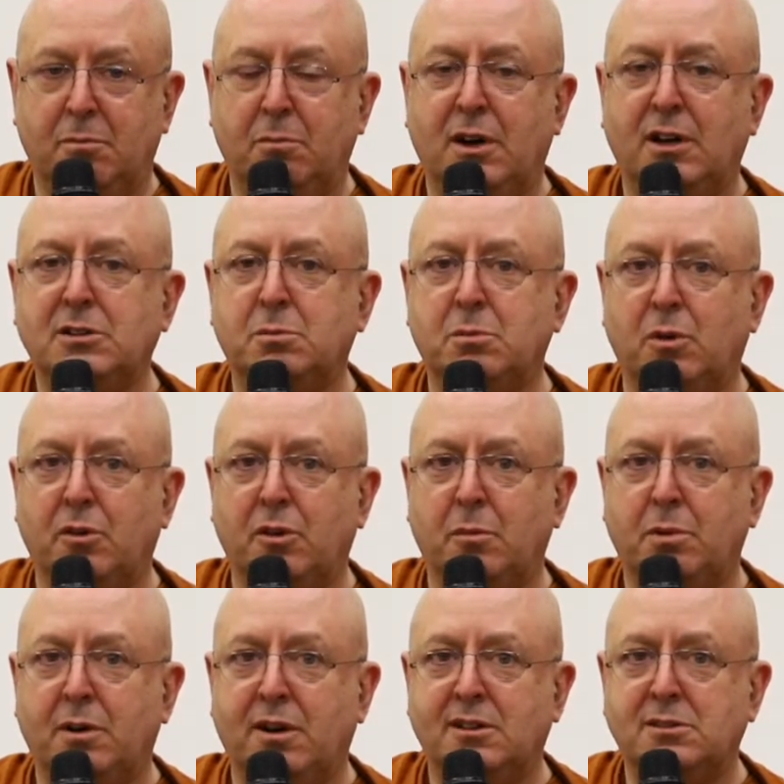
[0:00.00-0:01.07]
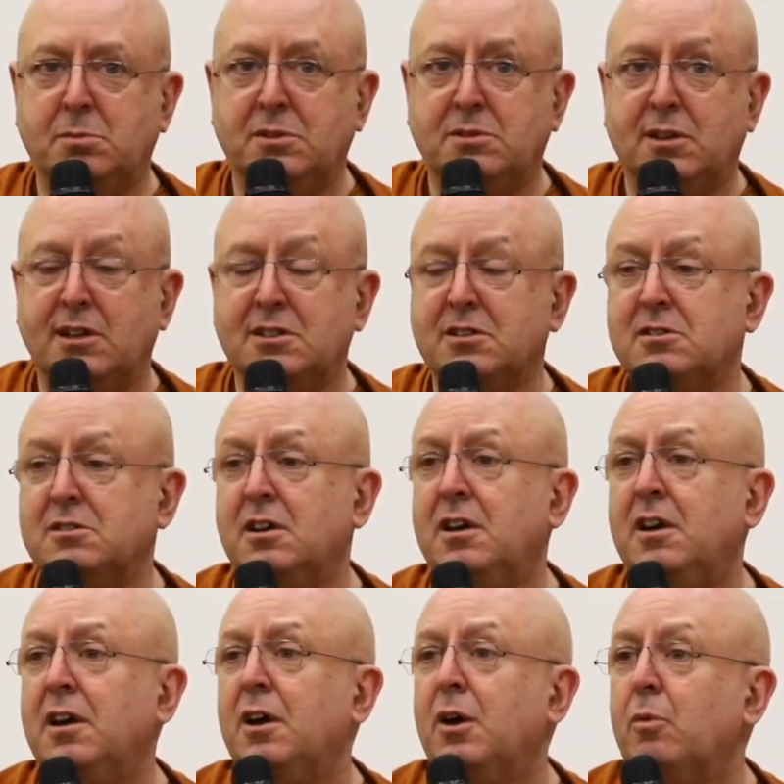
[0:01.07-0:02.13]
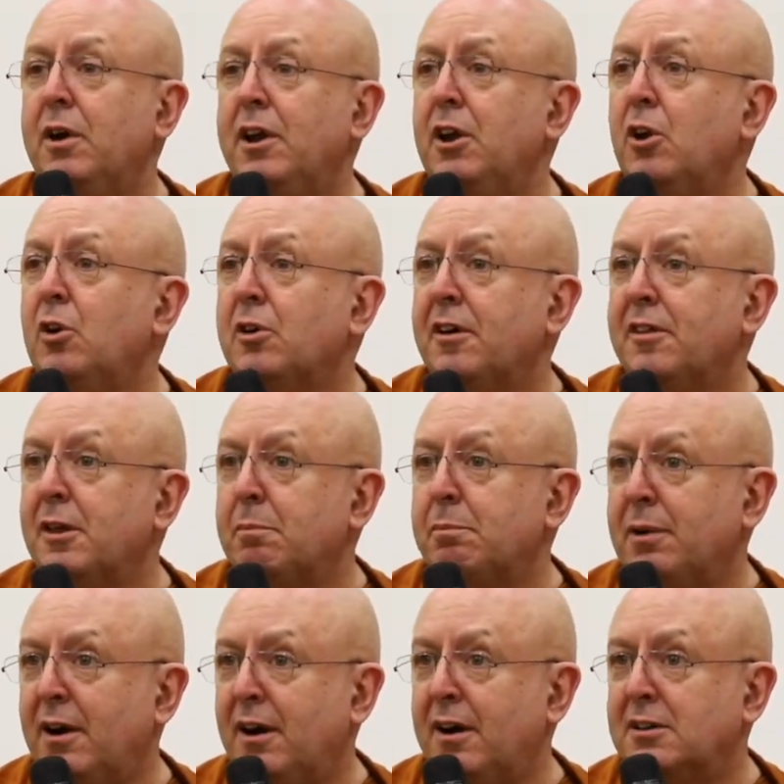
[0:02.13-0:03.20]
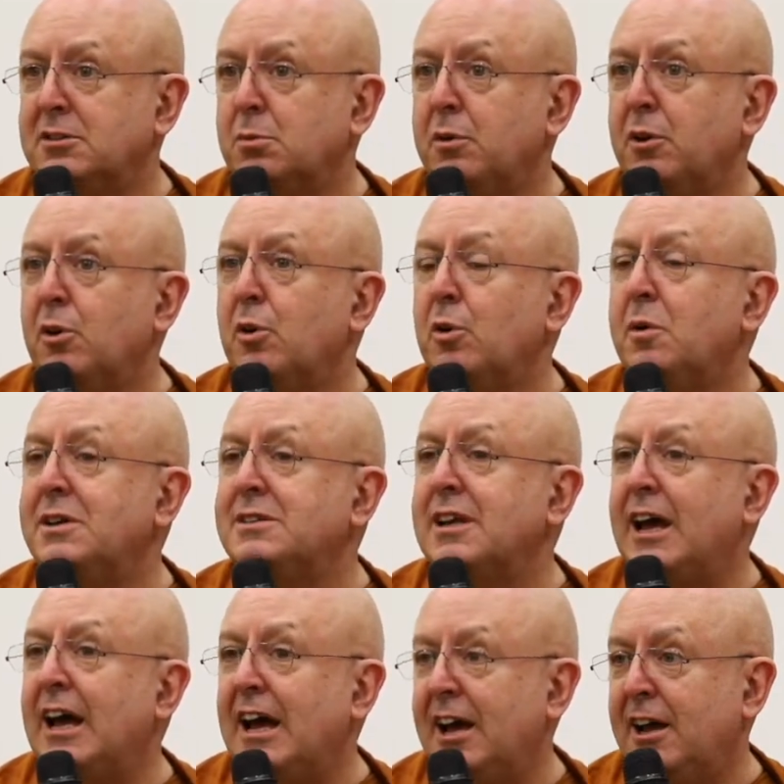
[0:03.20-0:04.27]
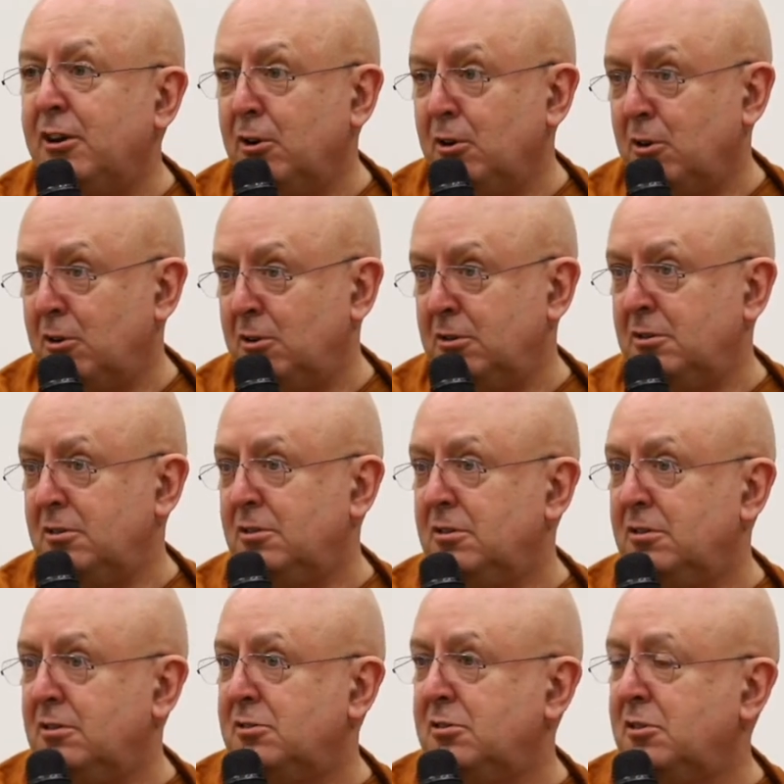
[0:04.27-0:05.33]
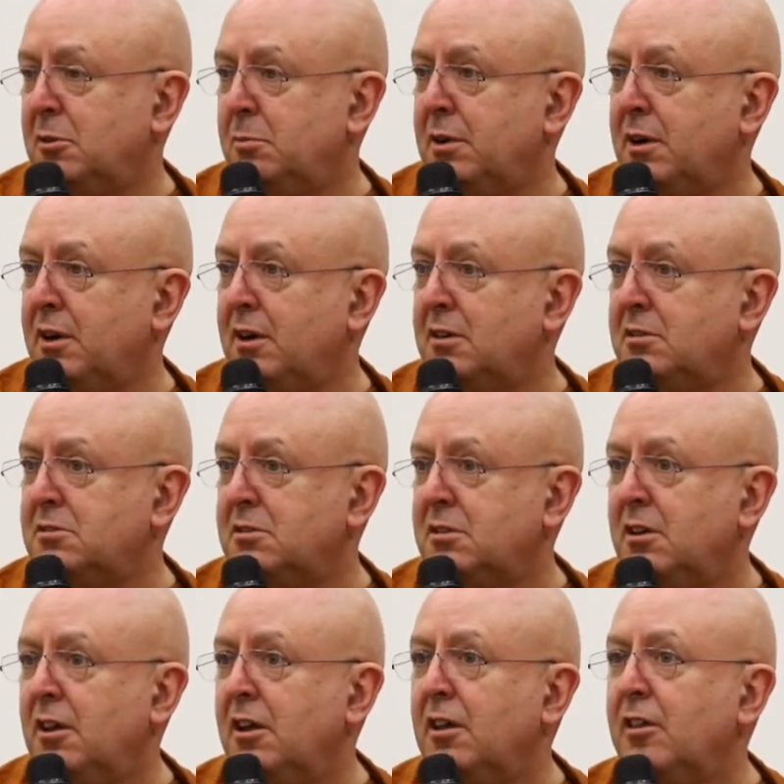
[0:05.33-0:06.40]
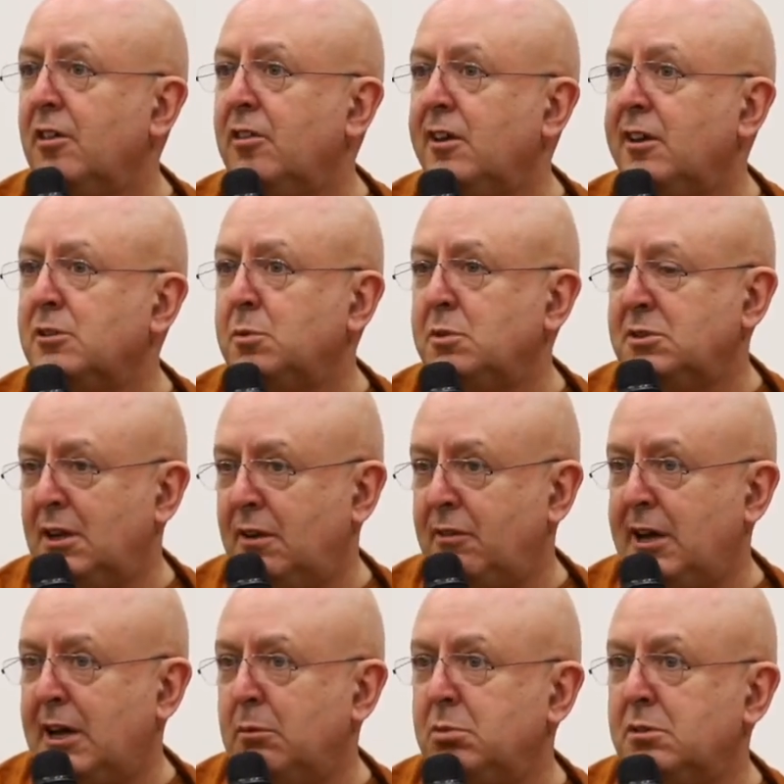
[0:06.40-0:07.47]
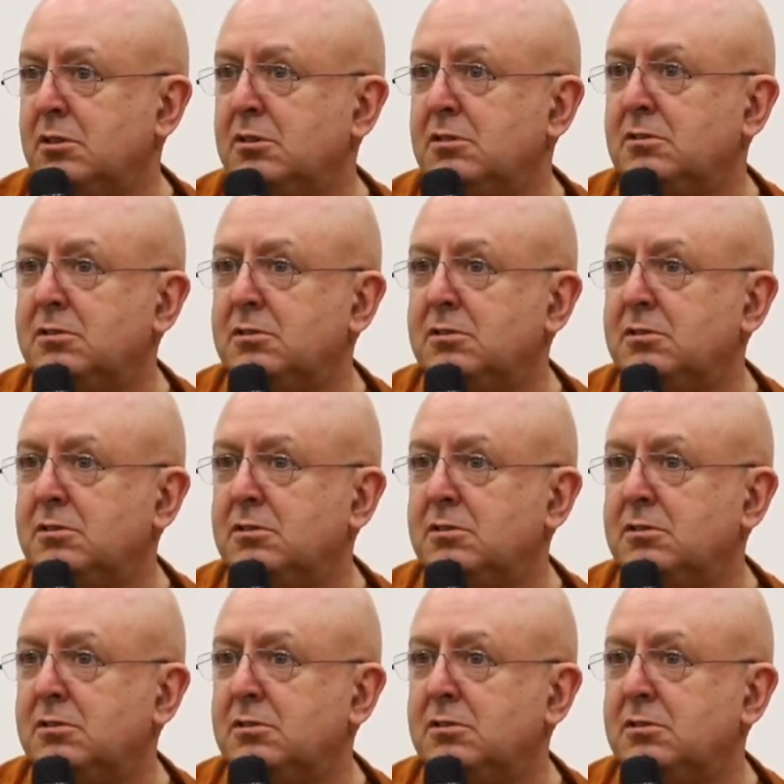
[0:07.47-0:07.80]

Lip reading: Much more than past mistakes. Because when you look at the past, we always add on to the past things which never happened.